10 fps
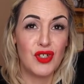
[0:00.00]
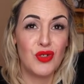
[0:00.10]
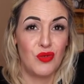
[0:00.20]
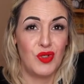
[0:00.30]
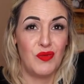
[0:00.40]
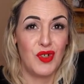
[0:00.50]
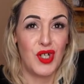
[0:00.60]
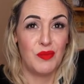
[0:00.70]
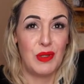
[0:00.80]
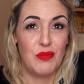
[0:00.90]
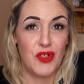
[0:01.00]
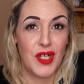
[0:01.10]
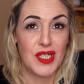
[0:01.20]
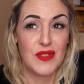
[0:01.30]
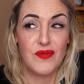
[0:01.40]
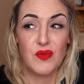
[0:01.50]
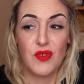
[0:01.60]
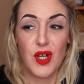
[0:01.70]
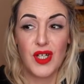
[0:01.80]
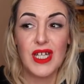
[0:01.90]
No, you've got to be proactive. You've
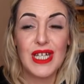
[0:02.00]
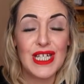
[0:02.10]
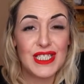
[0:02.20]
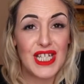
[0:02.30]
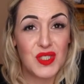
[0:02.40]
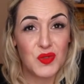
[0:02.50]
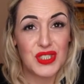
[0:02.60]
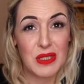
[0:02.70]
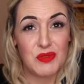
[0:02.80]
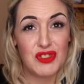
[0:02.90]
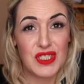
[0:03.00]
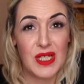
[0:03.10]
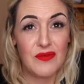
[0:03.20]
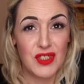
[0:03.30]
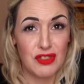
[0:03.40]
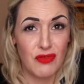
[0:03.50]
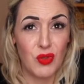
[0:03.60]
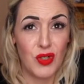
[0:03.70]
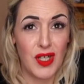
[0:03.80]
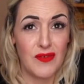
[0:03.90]
got to take those steps yourself in your
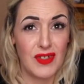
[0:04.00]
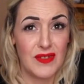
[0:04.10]
own life.